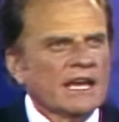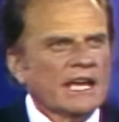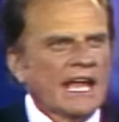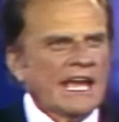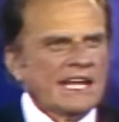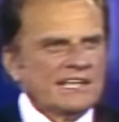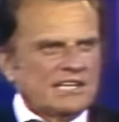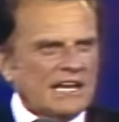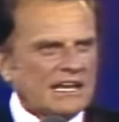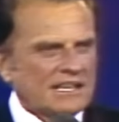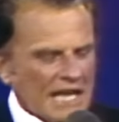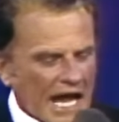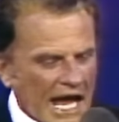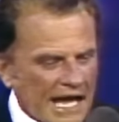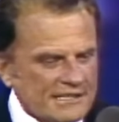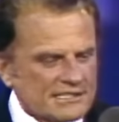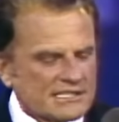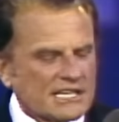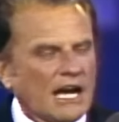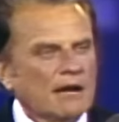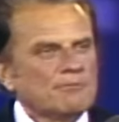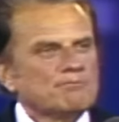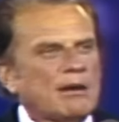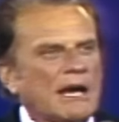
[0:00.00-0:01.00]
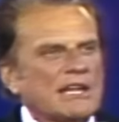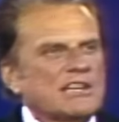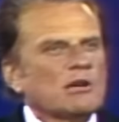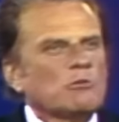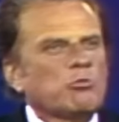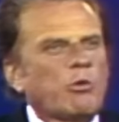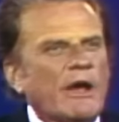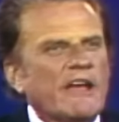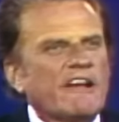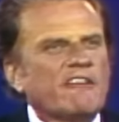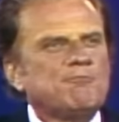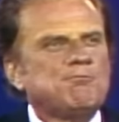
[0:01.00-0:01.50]
He did not come by the
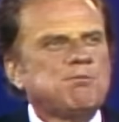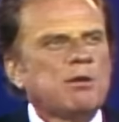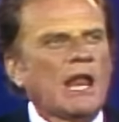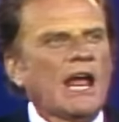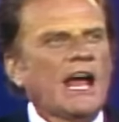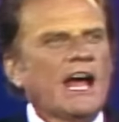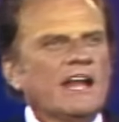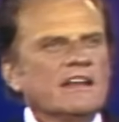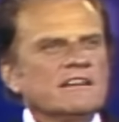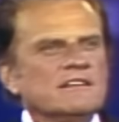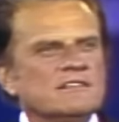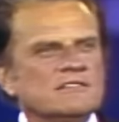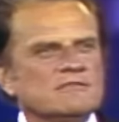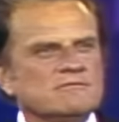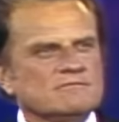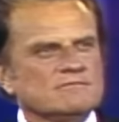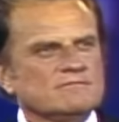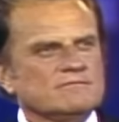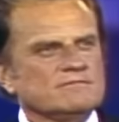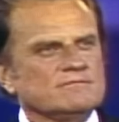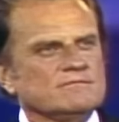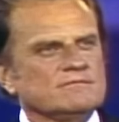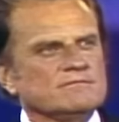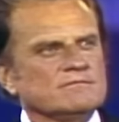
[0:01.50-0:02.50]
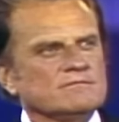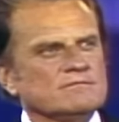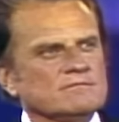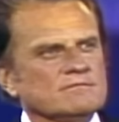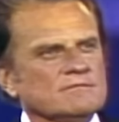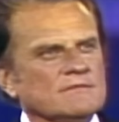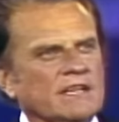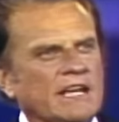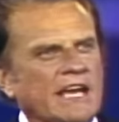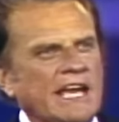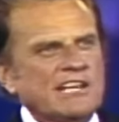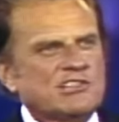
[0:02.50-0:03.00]
way of blood.
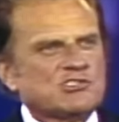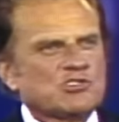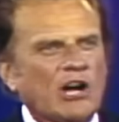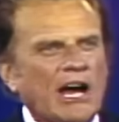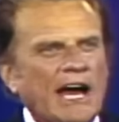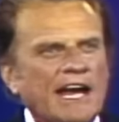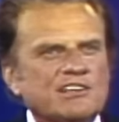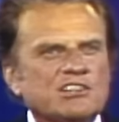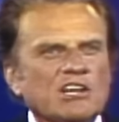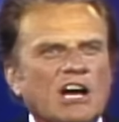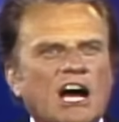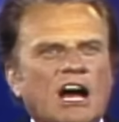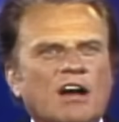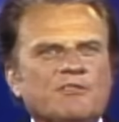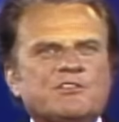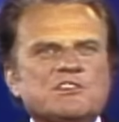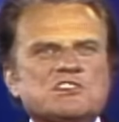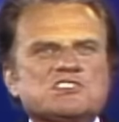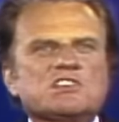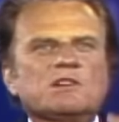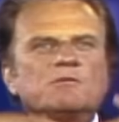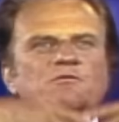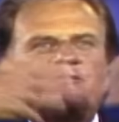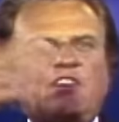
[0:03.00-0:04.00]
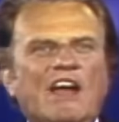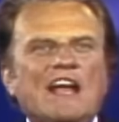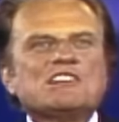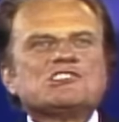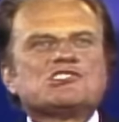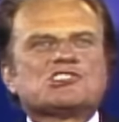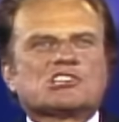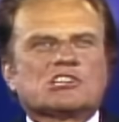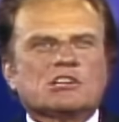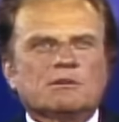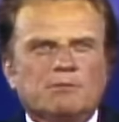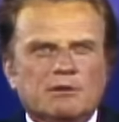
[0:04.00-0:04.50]
He tried to offer some
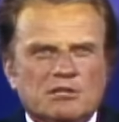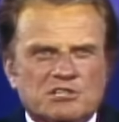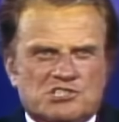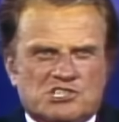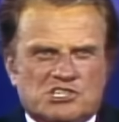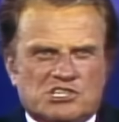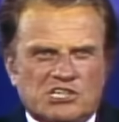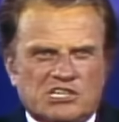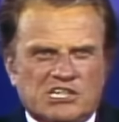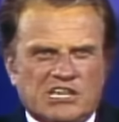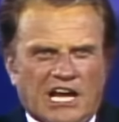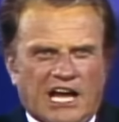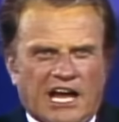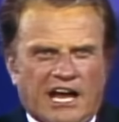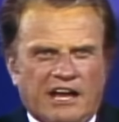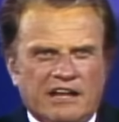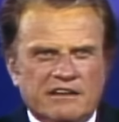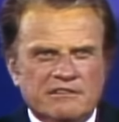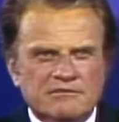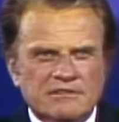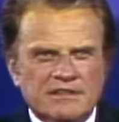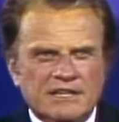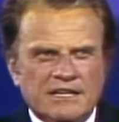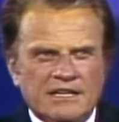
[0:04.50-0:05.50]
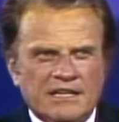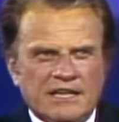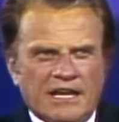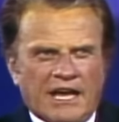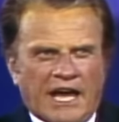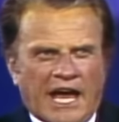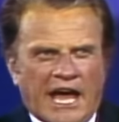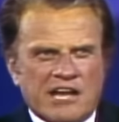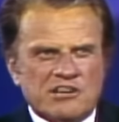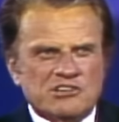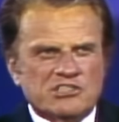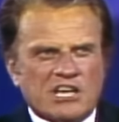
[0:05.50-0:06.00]
vegetables to God,
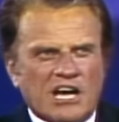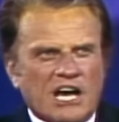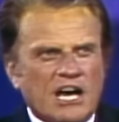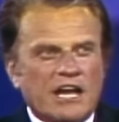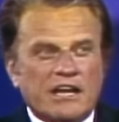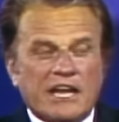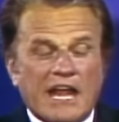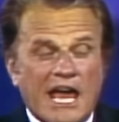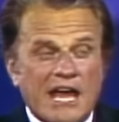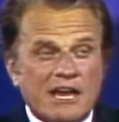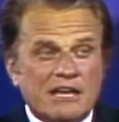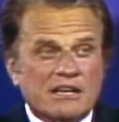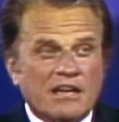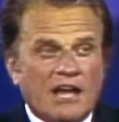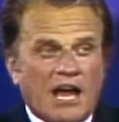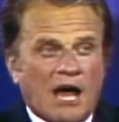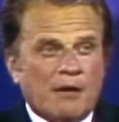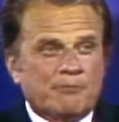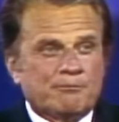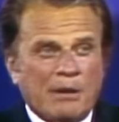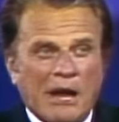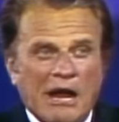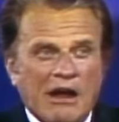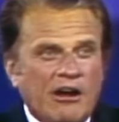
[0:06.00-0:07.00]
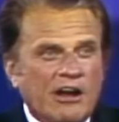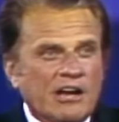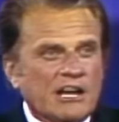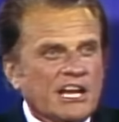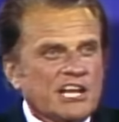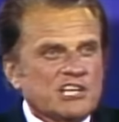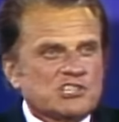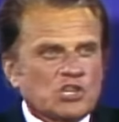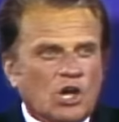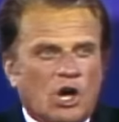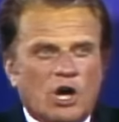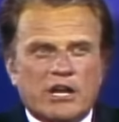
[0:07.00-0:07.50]
and God had
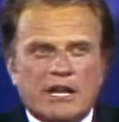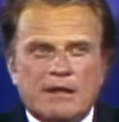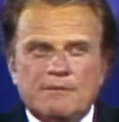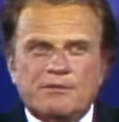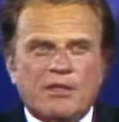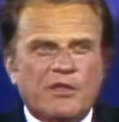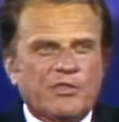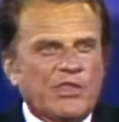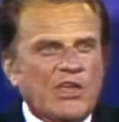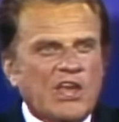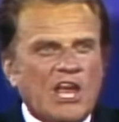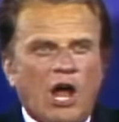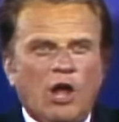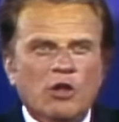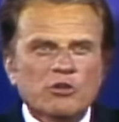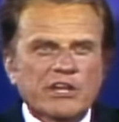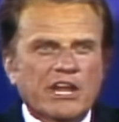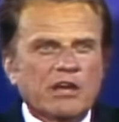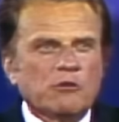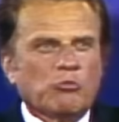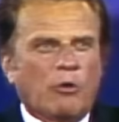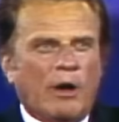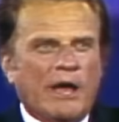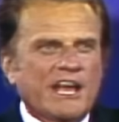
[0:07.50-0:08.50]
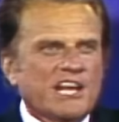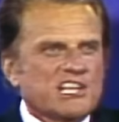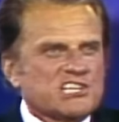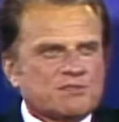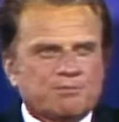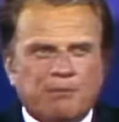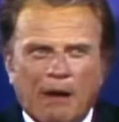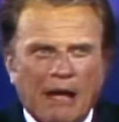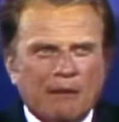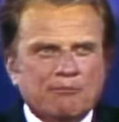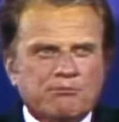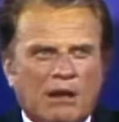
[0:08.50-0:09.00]
apparently taught him that the only way is
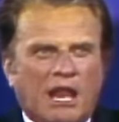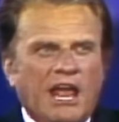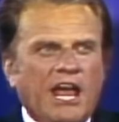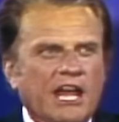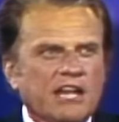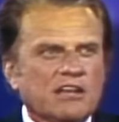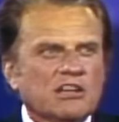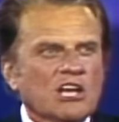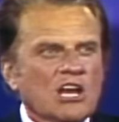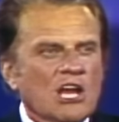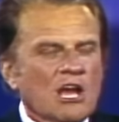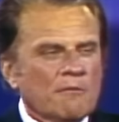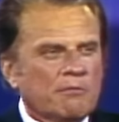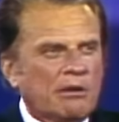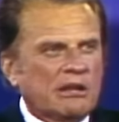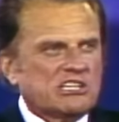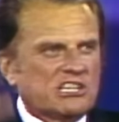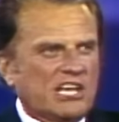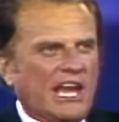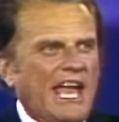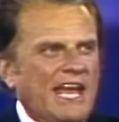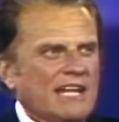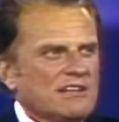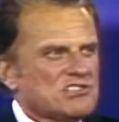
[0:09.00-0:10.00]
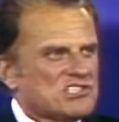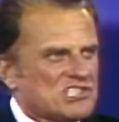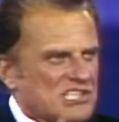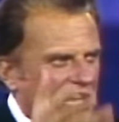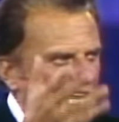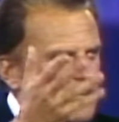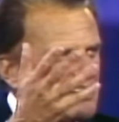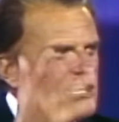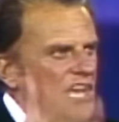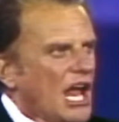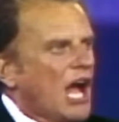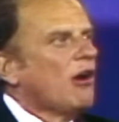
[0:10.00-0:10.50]
by blood, but Cain
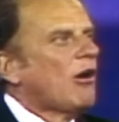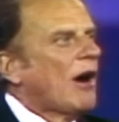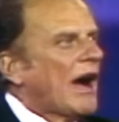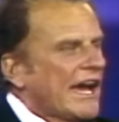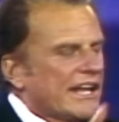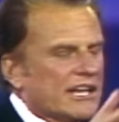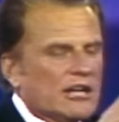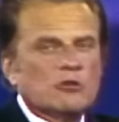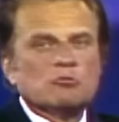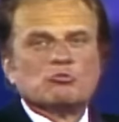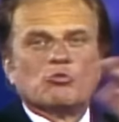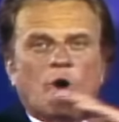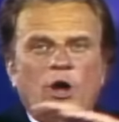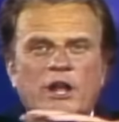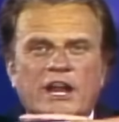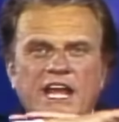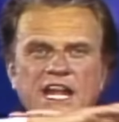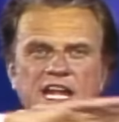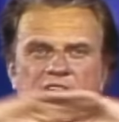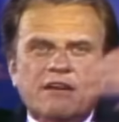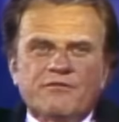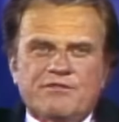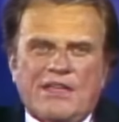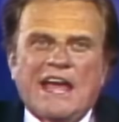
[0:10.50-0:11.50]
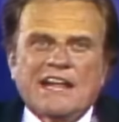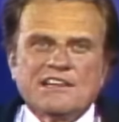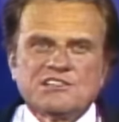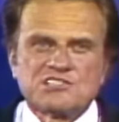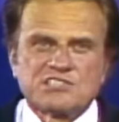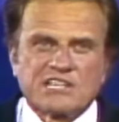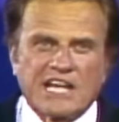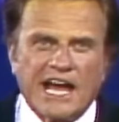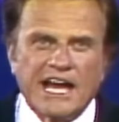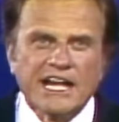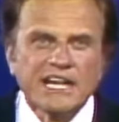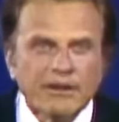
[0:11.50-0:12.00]
said, no, I don't want any of
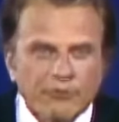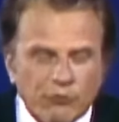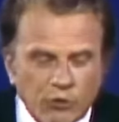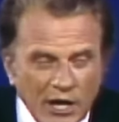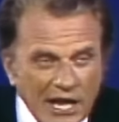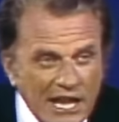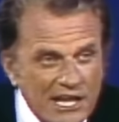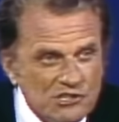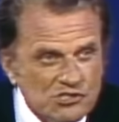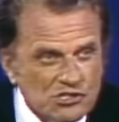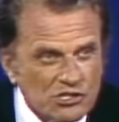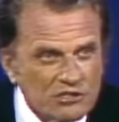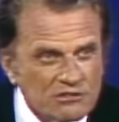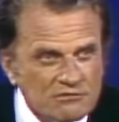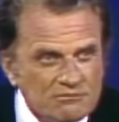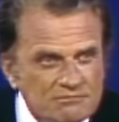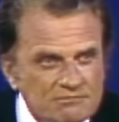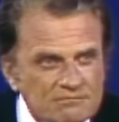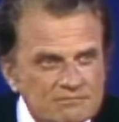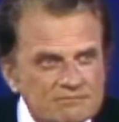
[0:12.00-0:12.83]
that kind of religion.